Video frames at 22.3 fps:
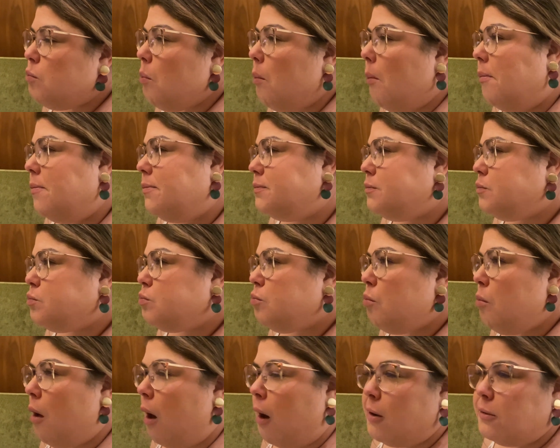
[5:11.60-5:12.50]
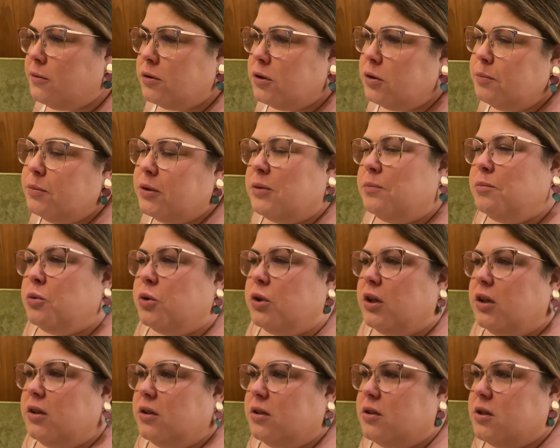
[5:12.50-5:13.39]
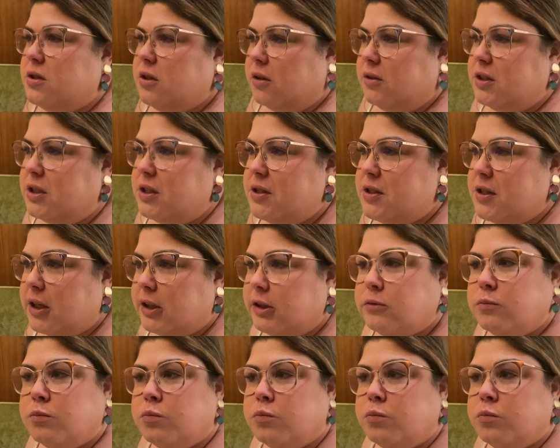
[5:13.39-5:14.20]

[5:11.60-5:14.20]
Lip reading: A little bit more on the salty side.